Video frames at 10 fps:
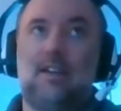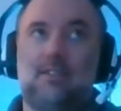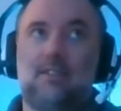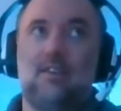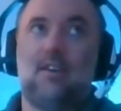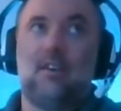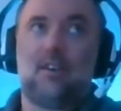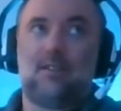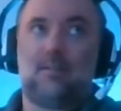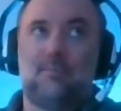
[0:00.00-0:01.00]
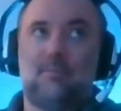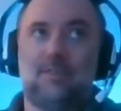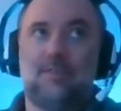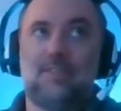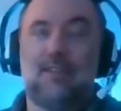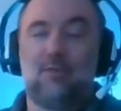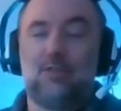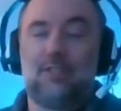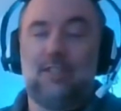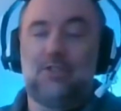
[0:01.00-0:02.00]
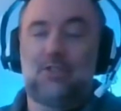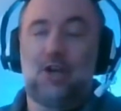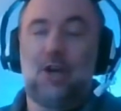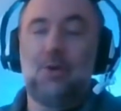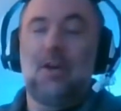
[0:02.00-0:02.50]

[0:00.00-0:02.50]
is several years ago.